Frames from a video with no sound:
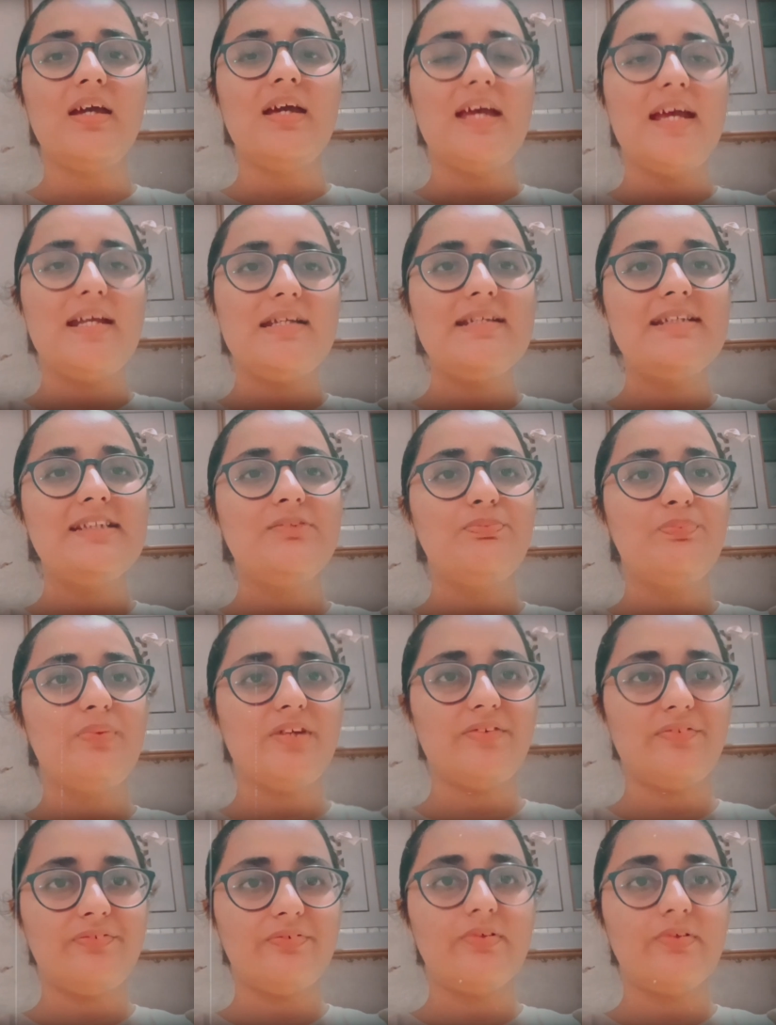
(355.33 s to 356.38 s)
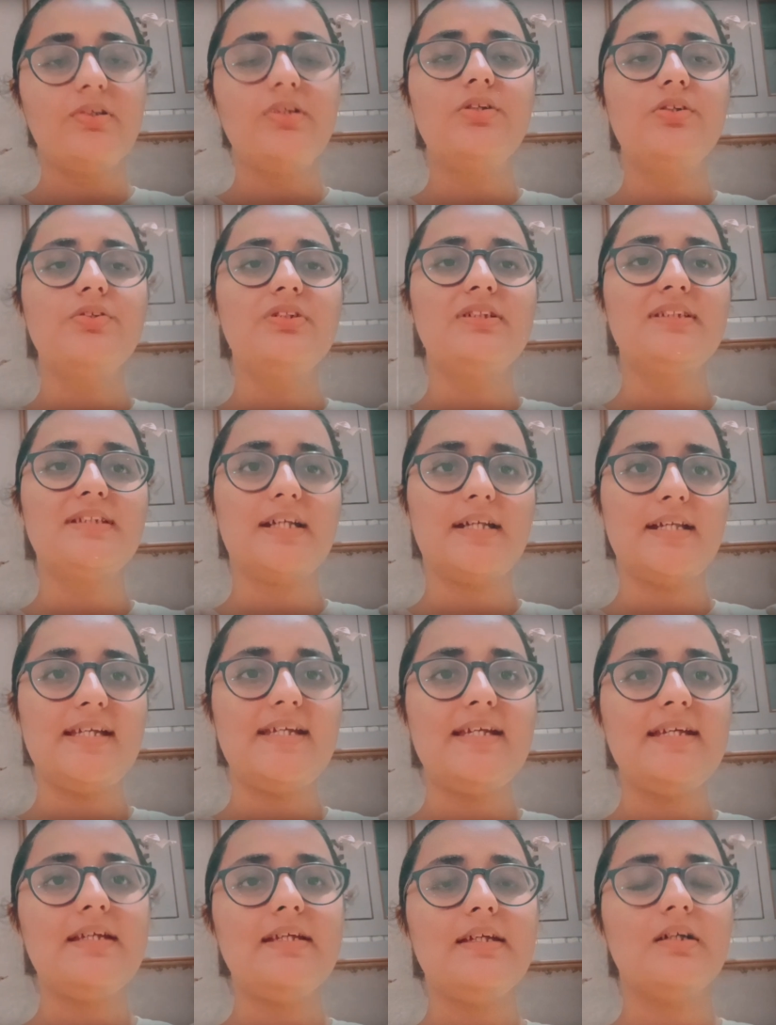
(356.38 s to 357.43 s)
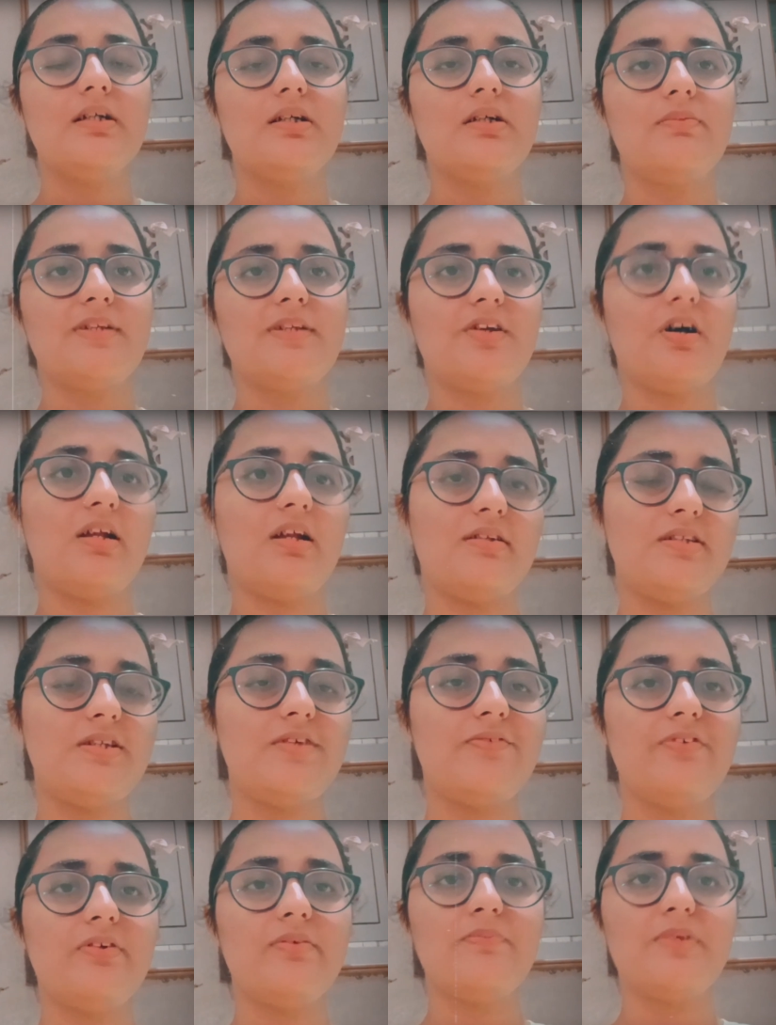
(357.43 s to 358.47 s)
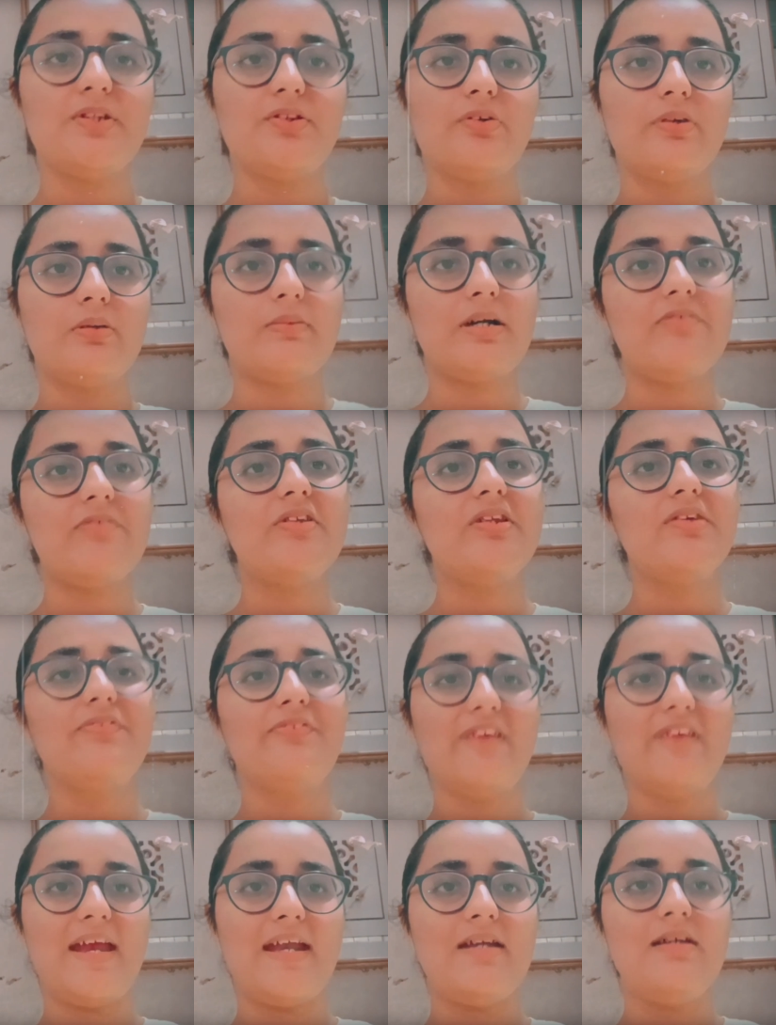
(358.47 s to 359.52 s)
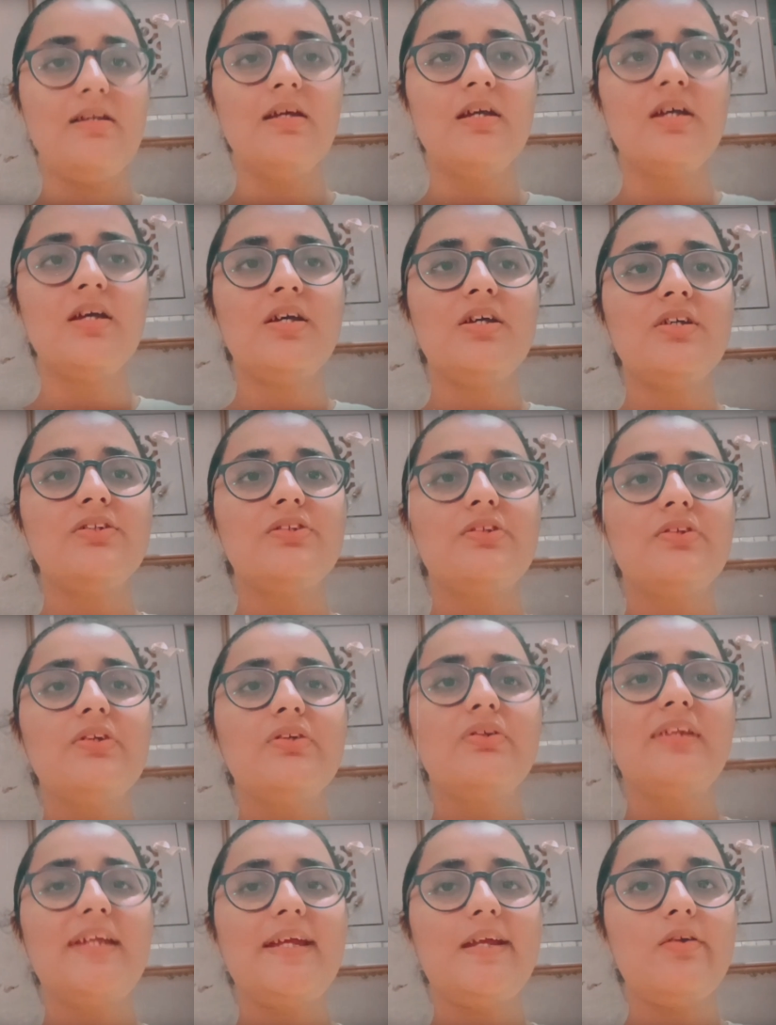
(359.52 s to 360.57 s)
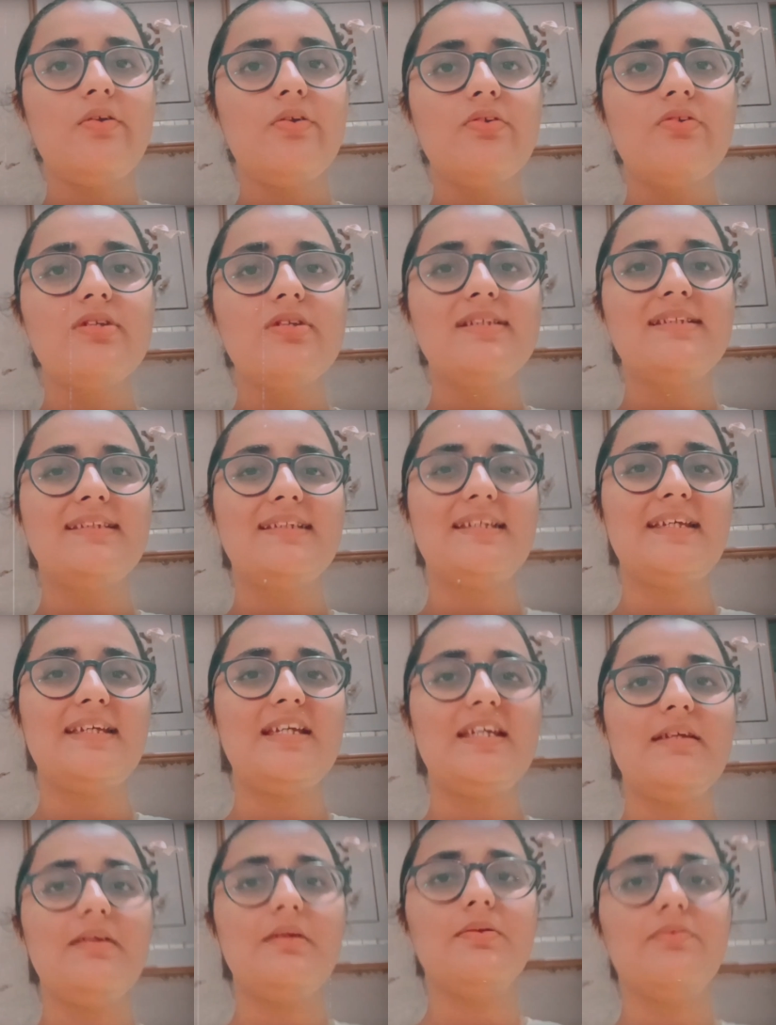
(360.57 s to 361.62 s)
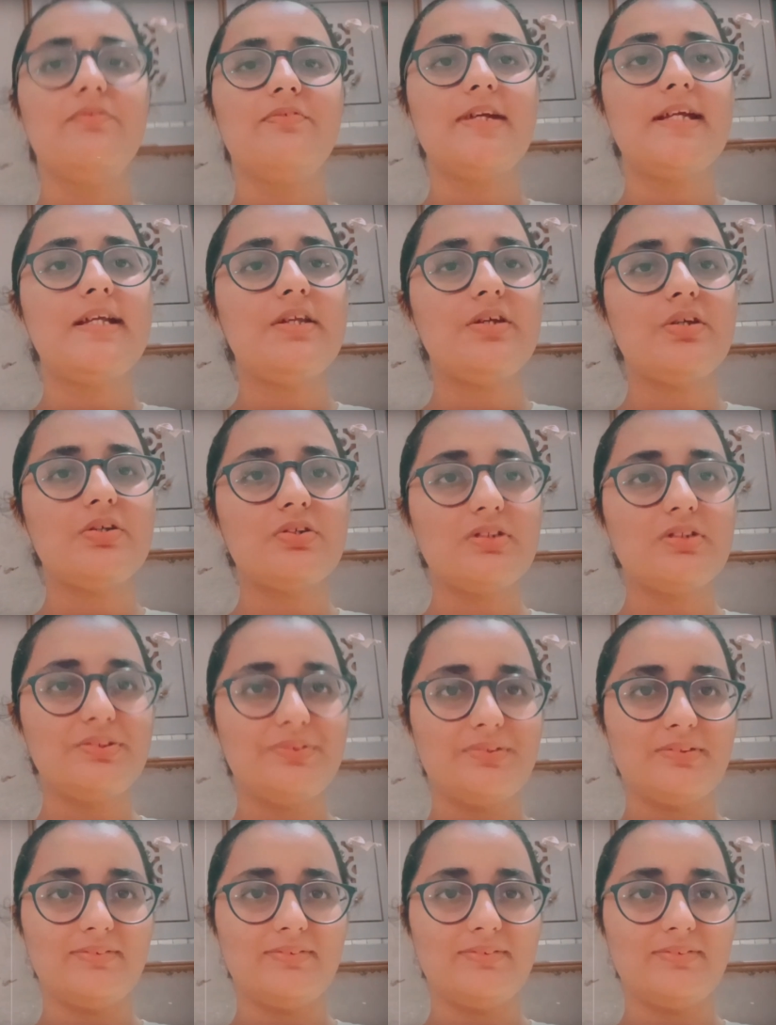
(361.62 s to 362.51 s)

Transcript: It is preferred to study pathology from Pathoma with a friend, so you need not see videos